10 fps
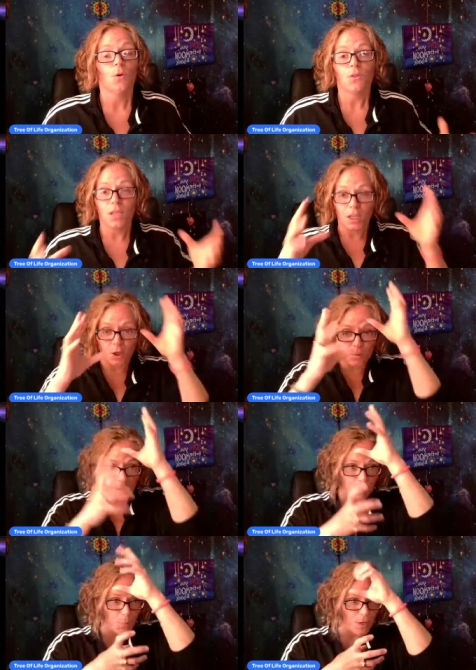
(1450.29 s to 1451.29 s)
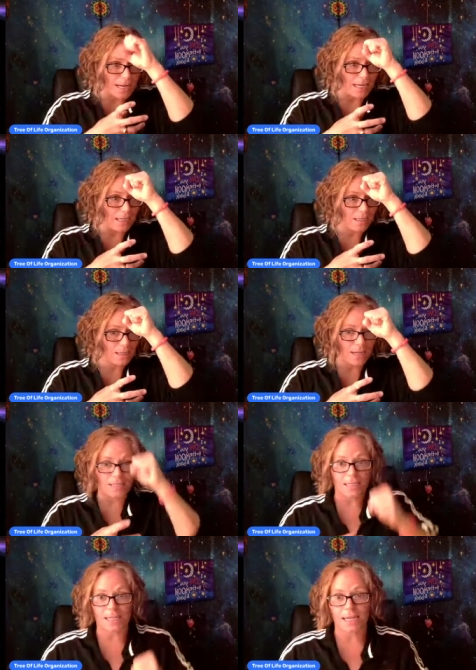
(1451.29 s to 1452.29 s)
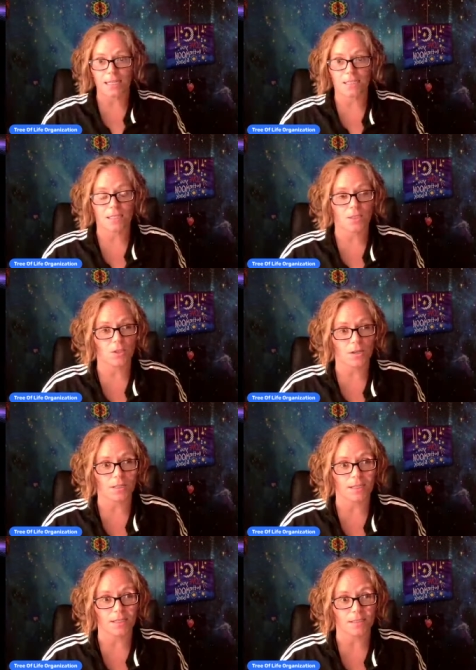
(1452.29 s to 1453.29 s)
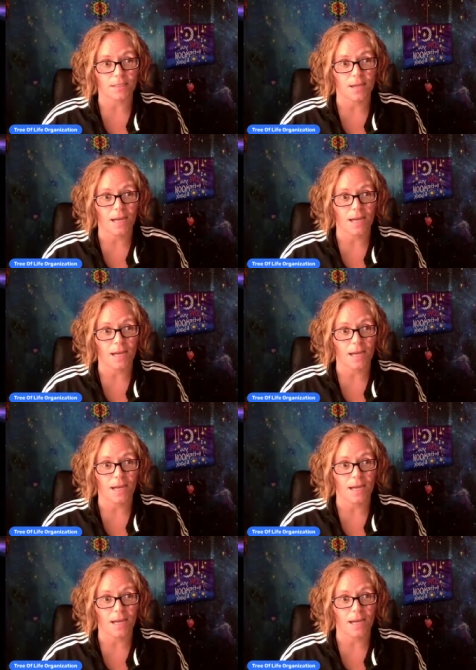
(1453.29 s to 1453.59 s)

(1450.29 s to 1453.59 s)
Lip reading: The human brain is encased in darkness,